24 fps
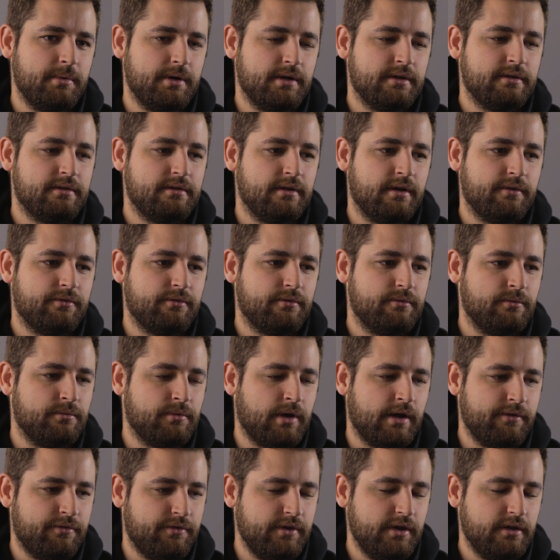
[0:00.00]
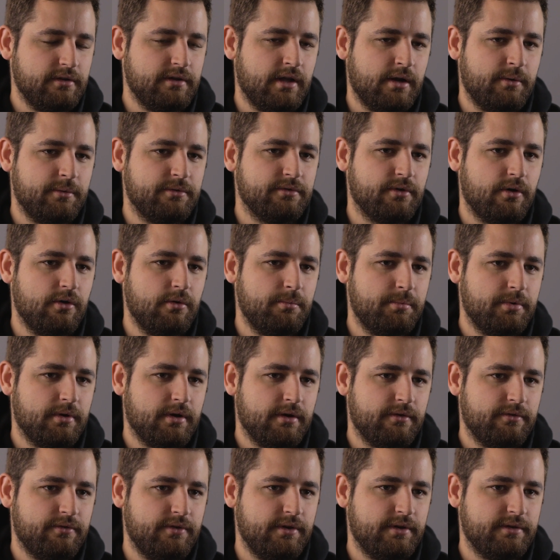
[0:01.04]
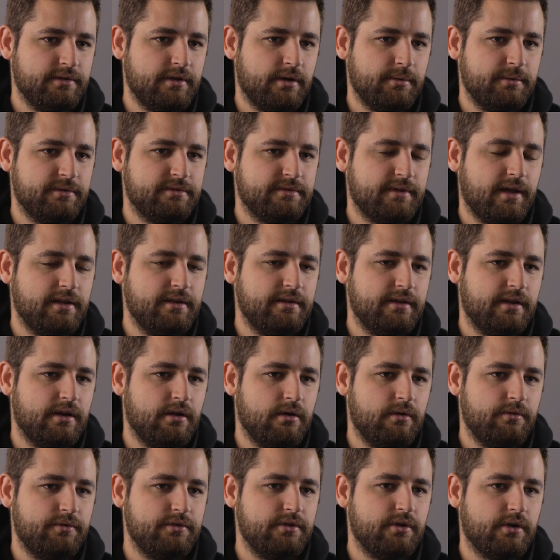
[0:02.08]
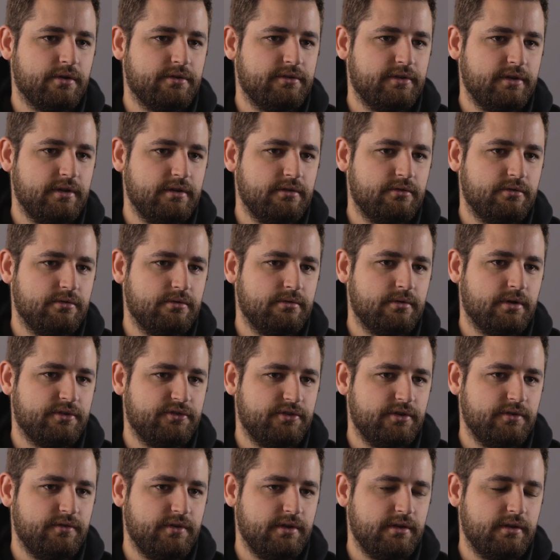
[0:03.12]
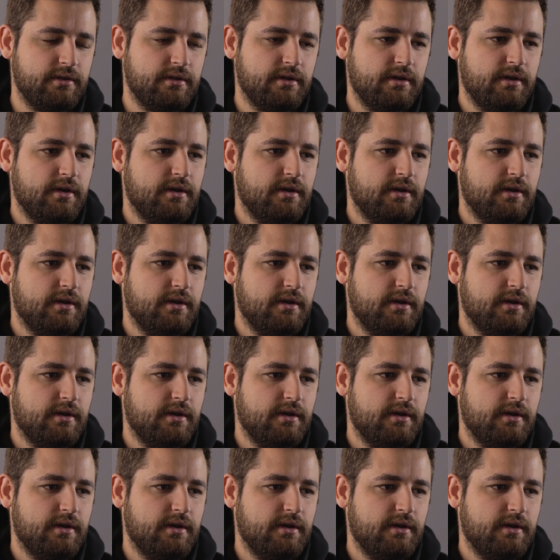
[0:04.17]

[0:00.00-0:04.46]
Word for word: But I, f I think there is hope. I think there is talent enough in our team to achieve it.